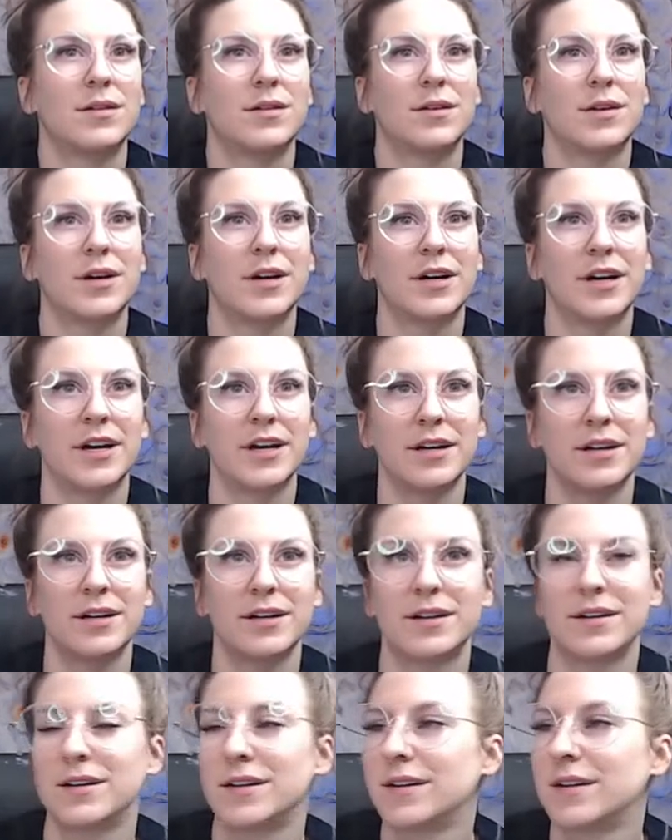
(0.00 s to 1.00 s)

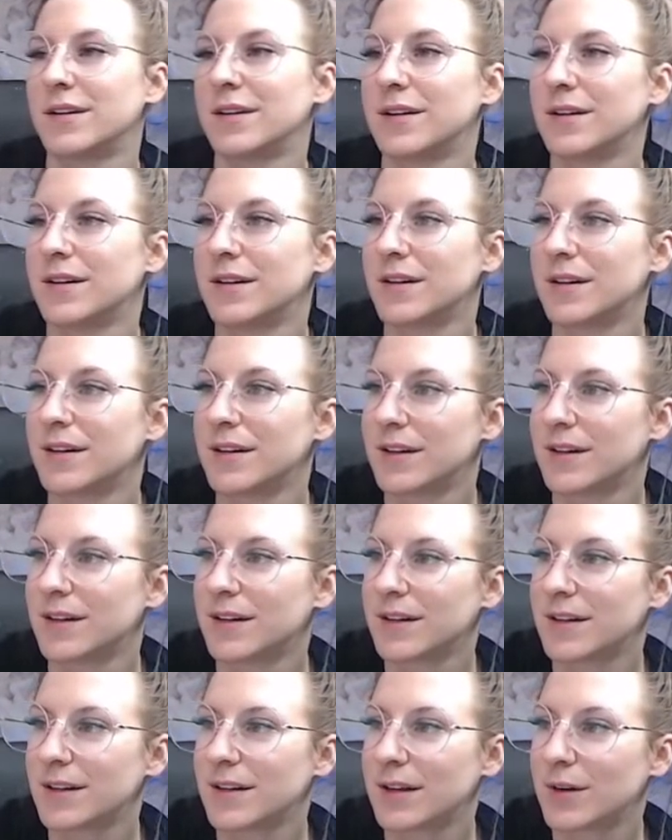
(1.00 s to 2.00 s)
Okay?
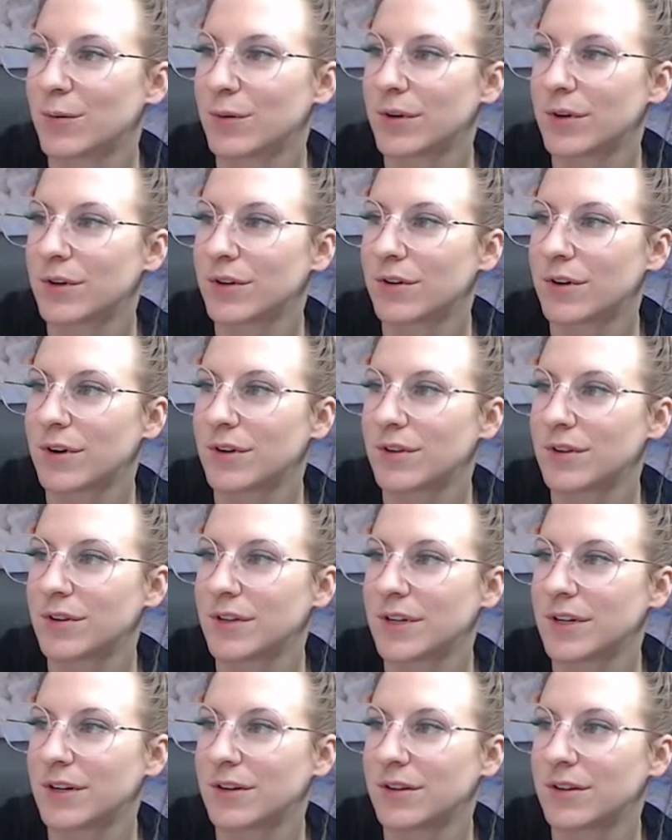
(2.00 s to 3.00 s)
And then we're going to draw a
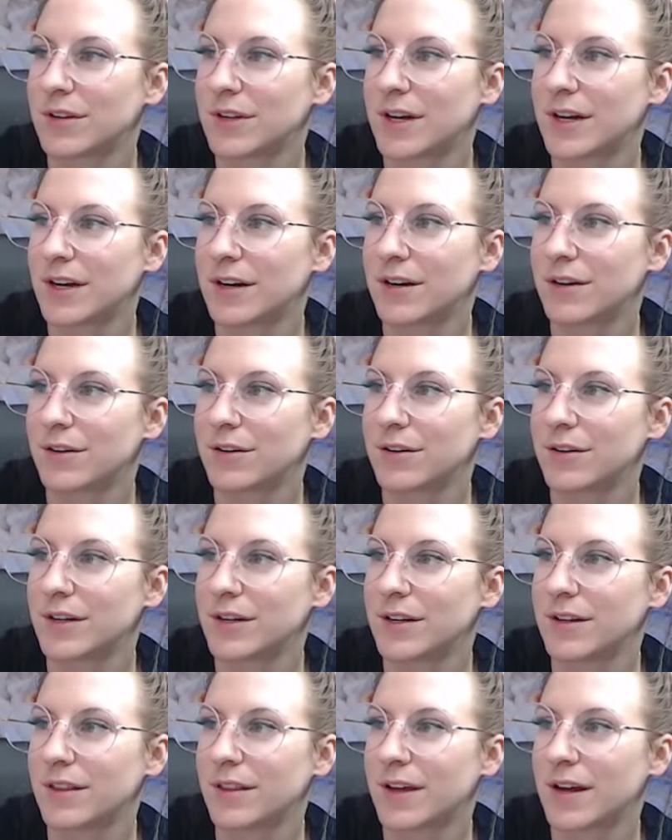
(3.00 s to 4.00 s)
little line
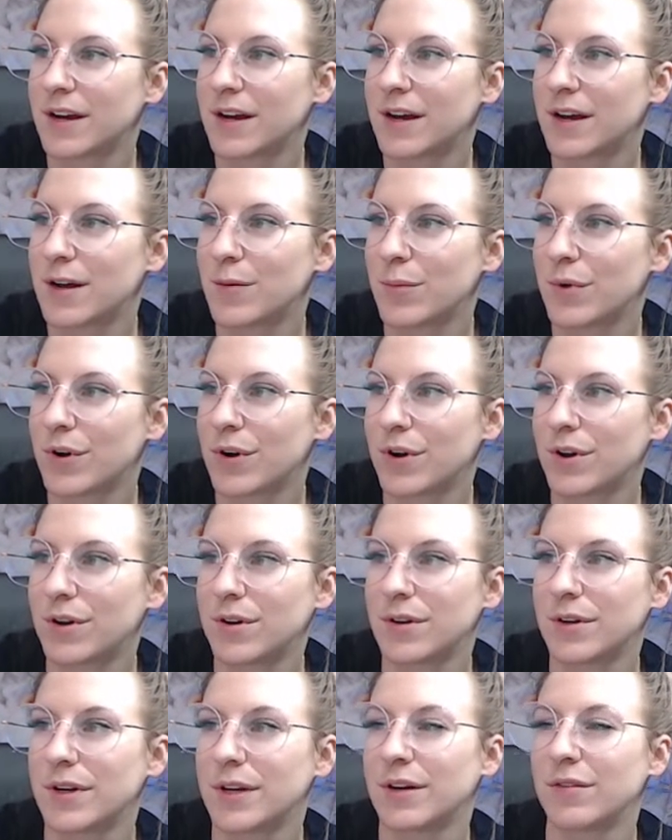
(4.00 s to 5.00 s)
underneath that
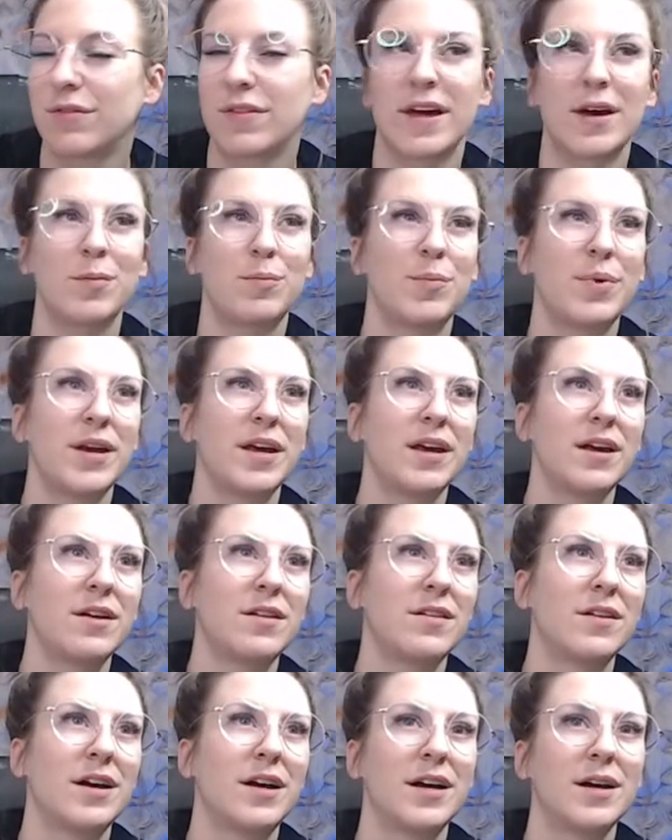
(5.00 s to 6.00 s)
eyeball. If that pink
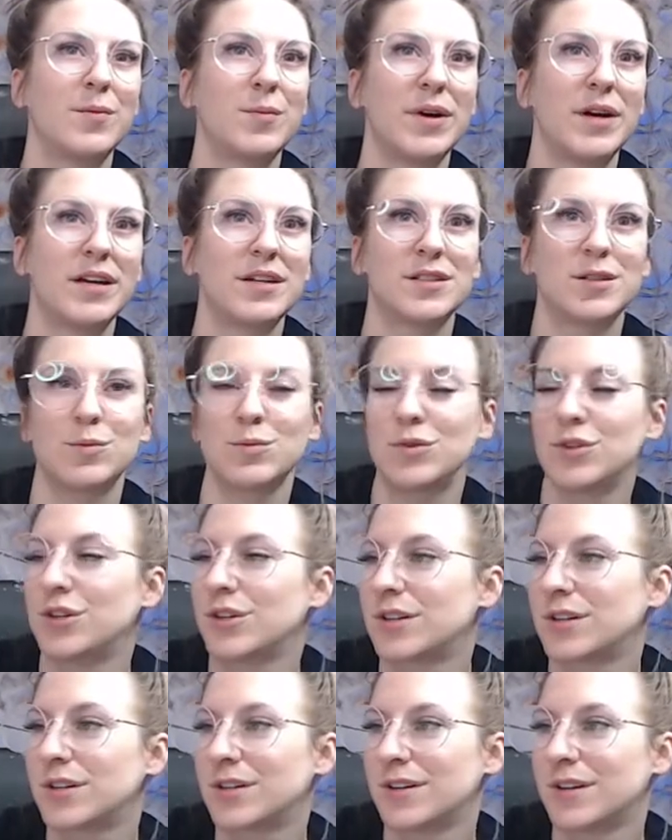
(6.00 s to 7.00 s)
line makes them
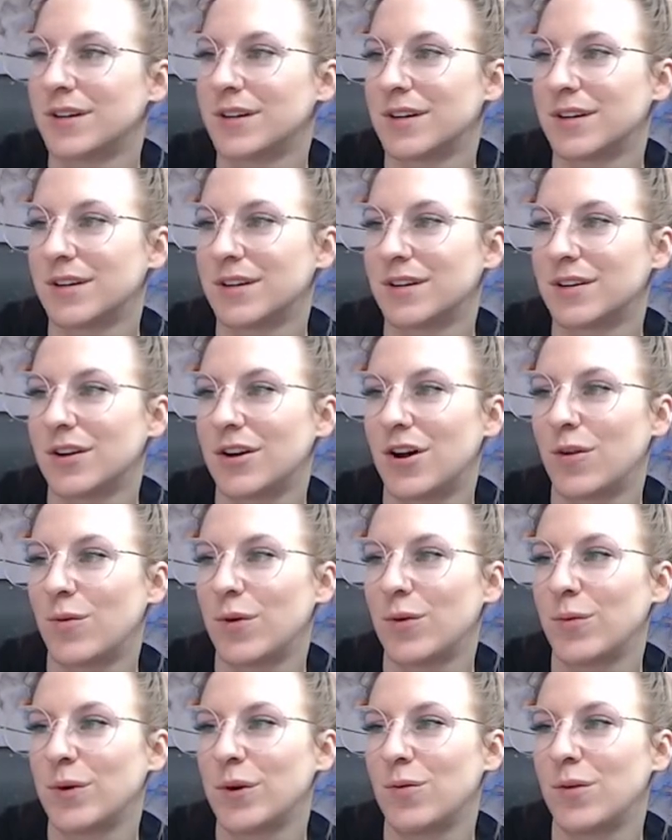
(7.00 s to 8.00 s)
look not
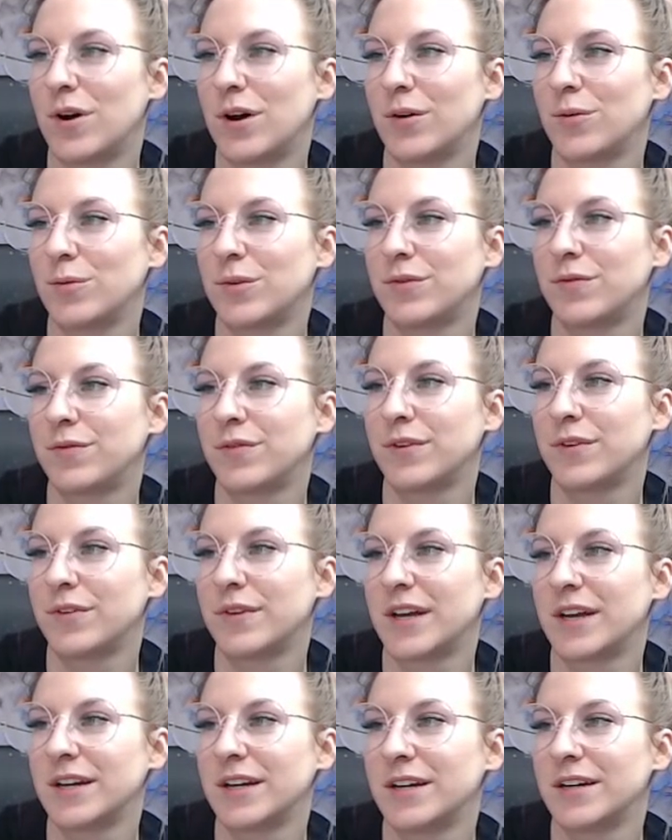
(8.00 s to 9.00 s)
what we want, we'll fill
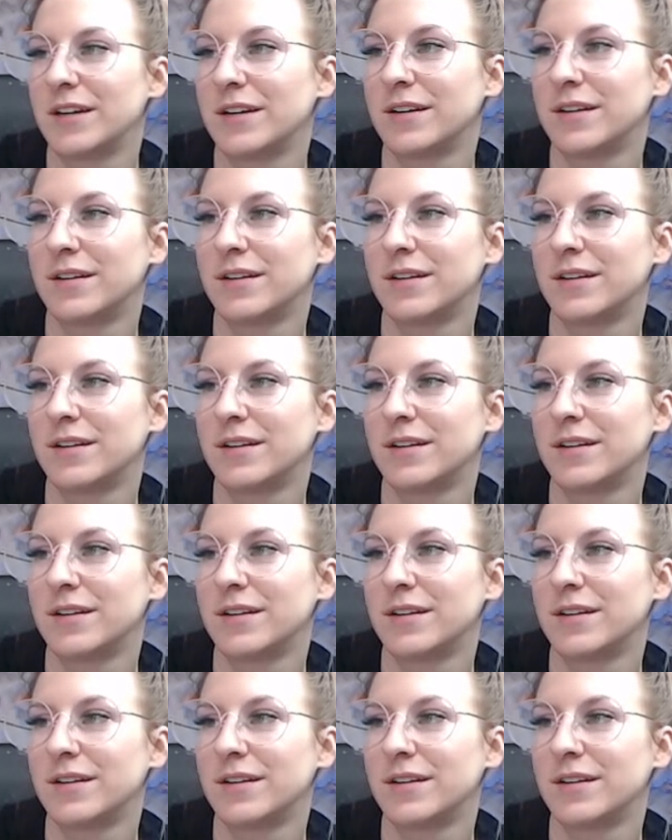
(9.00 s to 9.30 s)
that in.